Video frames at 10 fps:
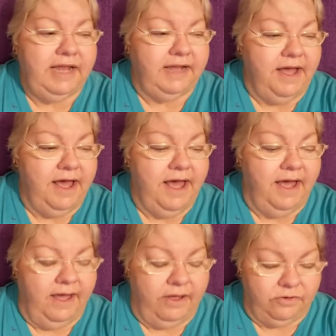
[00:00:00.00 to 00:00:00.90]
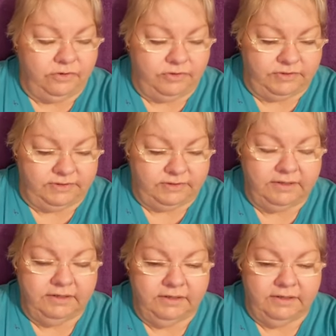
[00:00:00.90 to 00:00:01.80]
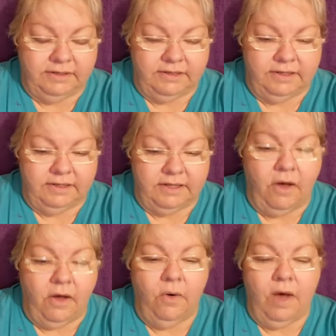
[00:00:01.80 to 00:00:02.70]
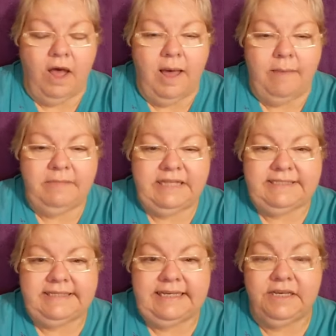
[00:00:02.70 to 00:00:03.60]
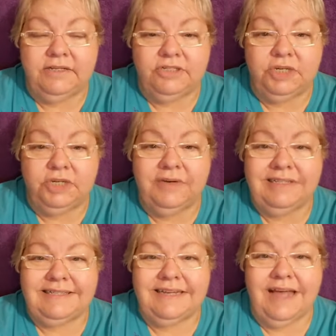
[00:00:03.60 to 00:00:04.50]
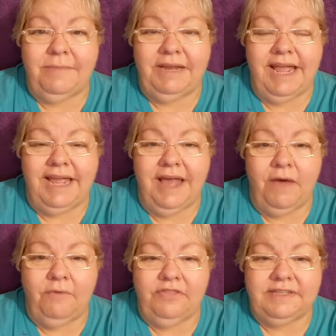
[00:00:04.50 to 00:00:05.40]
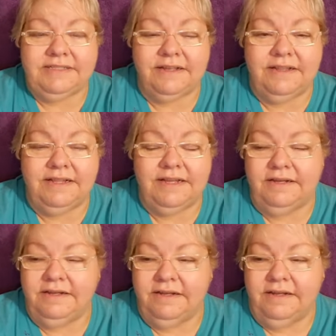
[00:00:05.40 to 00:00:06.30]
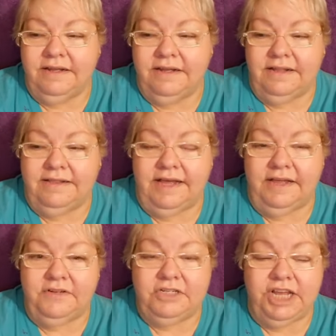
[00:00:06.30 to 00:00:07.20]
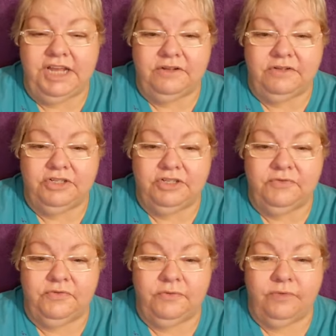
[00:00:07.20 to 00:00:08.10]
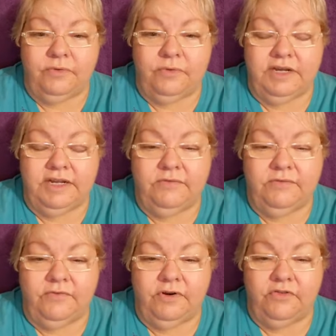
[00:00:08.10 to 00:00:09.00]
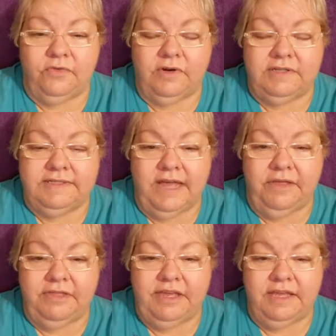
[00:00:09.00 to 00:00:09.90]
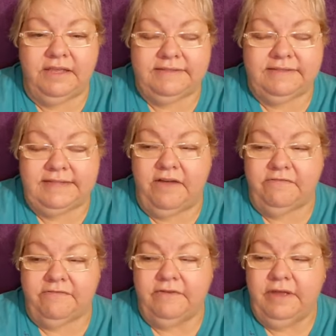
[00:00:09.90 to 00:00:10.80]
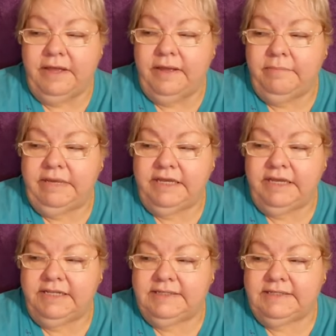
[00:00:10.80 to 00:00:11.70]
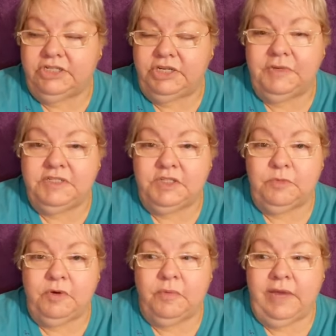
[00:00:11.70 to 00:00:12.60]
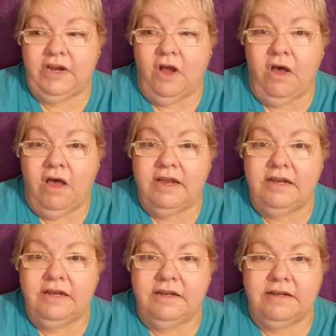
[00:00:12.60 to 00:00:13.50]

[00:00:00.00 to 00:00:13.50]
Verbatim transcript: Uh, who's. Oh, uh, Mitzi. She wants to come and hang out with us on the the other channel too, working for towards healthy stuff because she wants to put weight on.